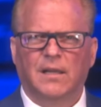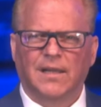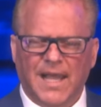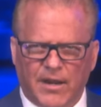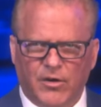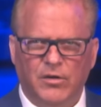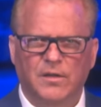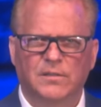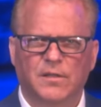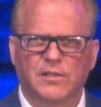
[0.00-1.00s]
letter
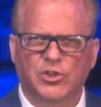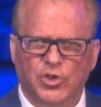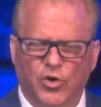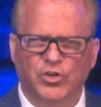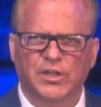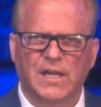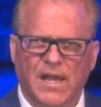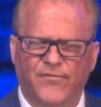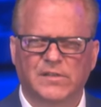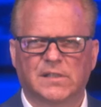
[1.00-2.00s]
to this church in
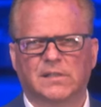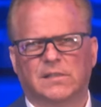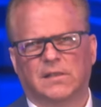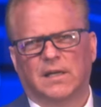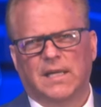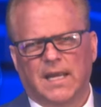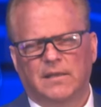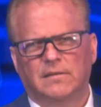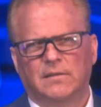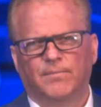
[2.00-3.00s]
Ephesus
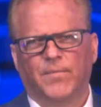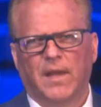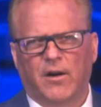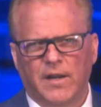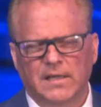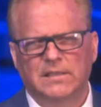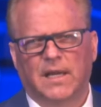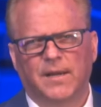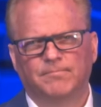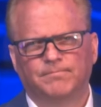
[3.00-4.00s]
again at our next
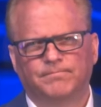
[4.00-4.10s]
time.